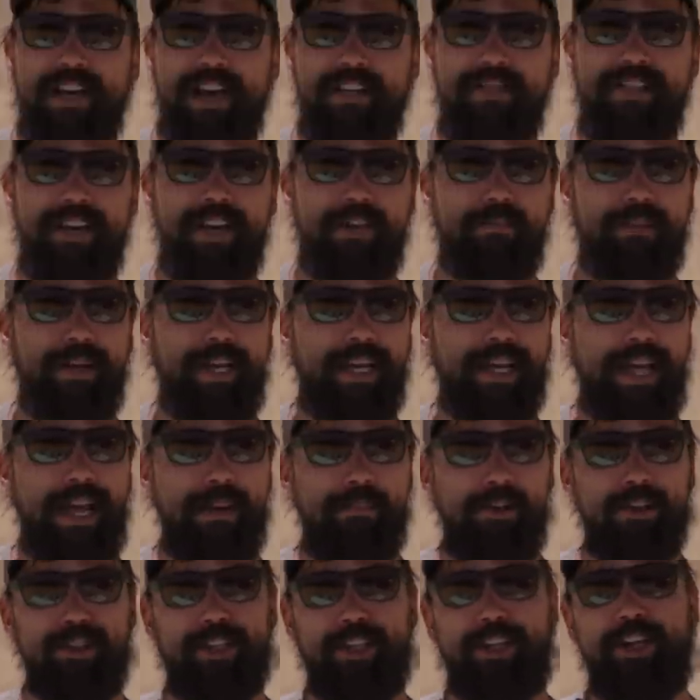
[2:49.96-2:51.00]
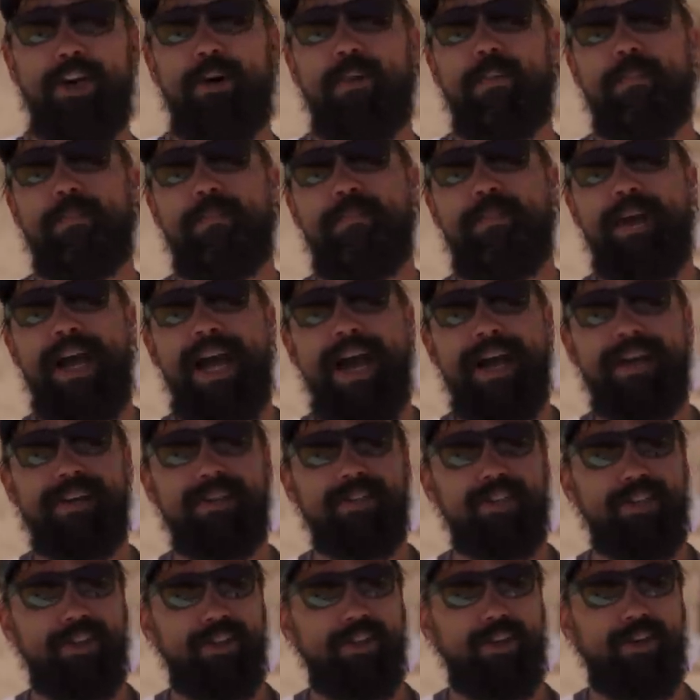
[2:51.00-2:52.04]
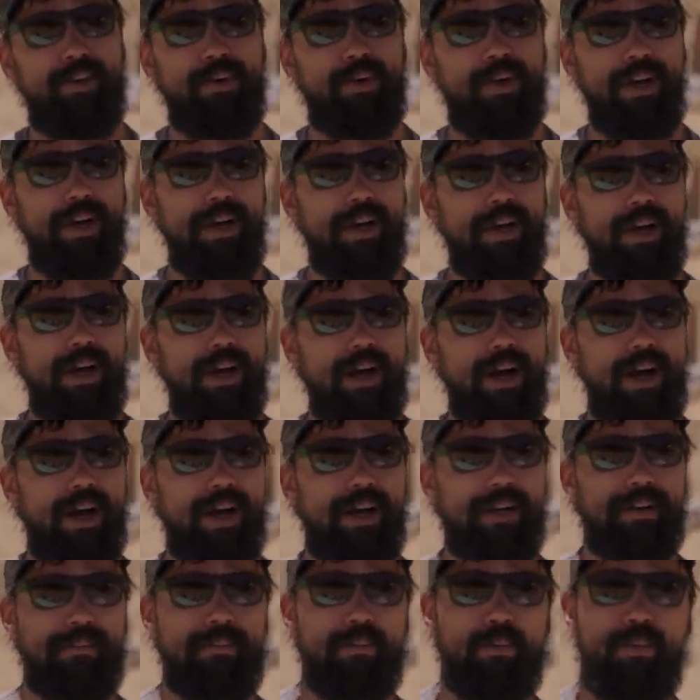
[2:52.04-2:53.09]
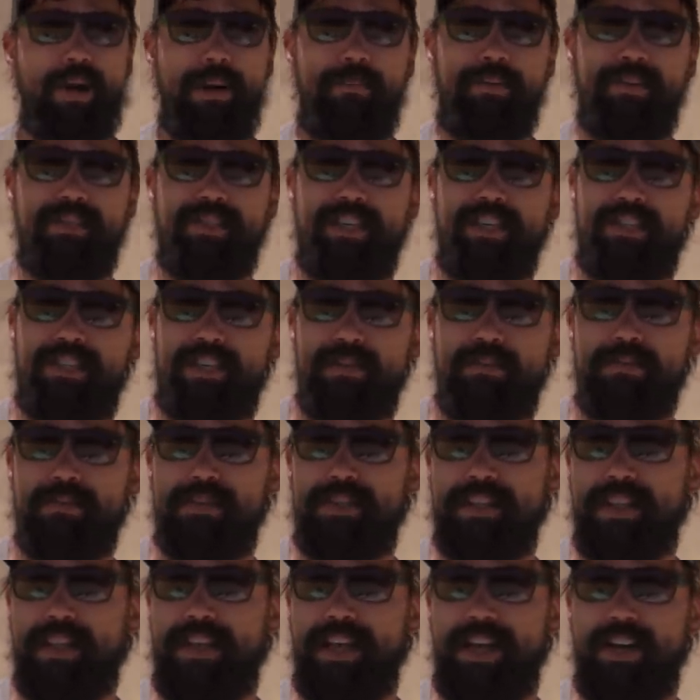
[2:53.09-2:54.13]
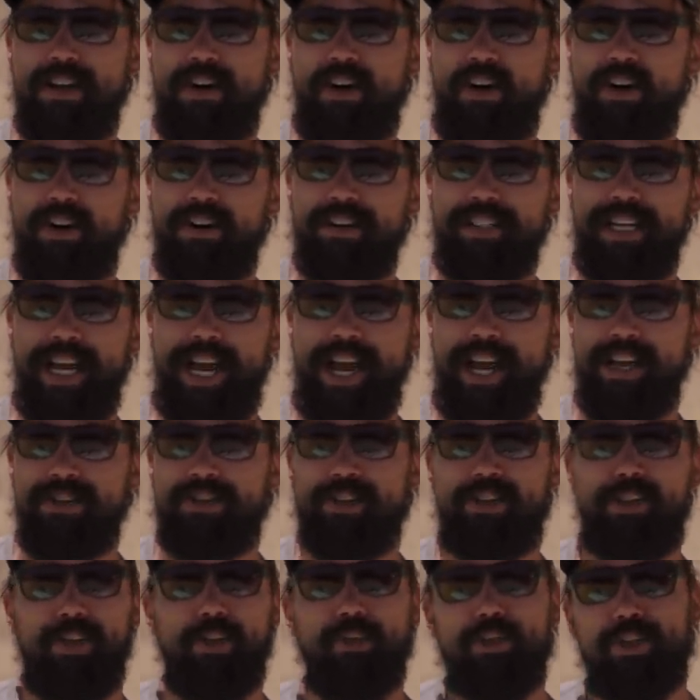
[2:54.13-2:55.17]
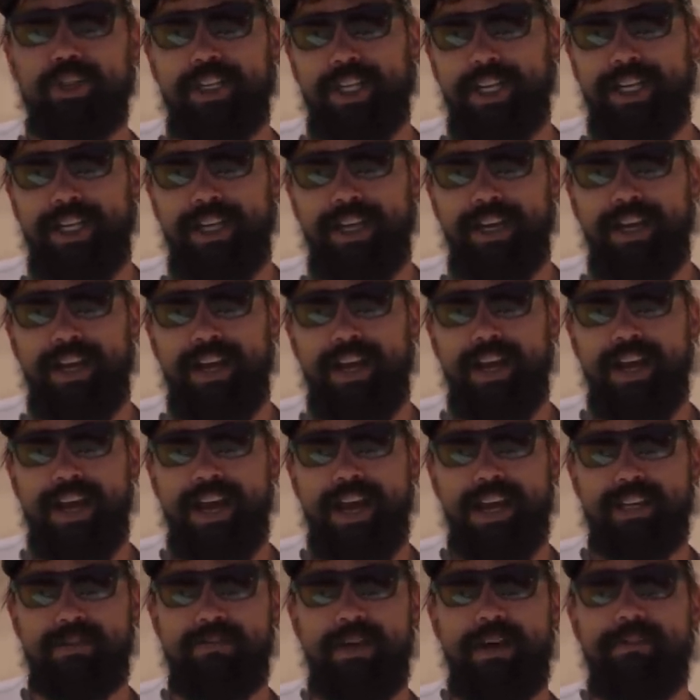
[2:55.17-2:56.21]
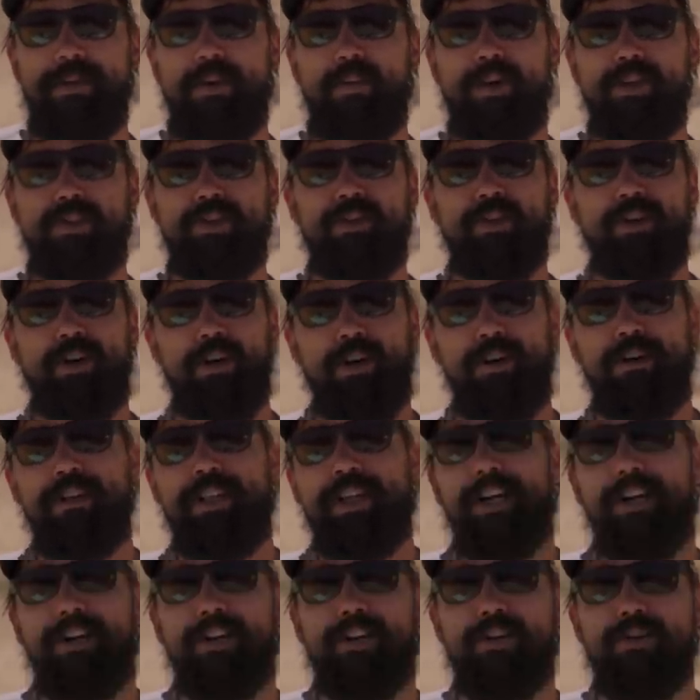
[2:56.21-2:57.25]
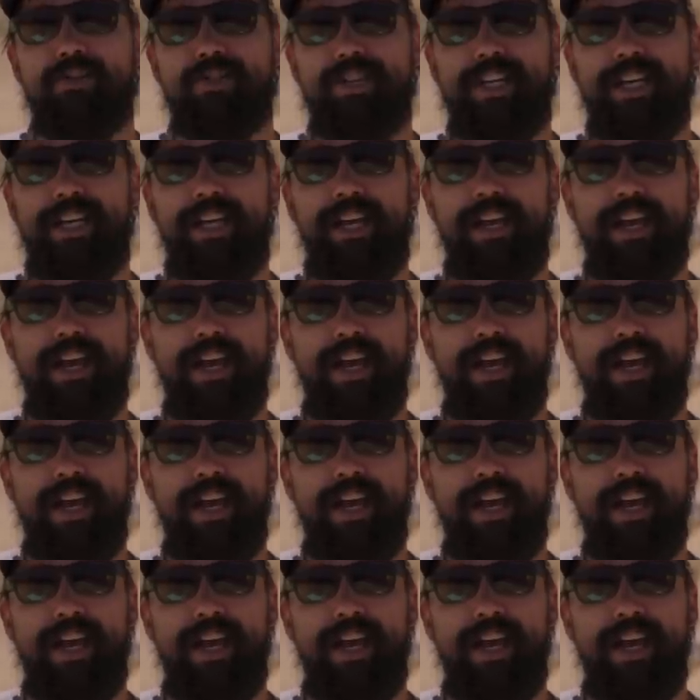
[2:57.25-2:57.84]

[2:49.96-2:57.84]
I think being able to go back to weapon systems that aren't as Gucci as maybe what you currently are using,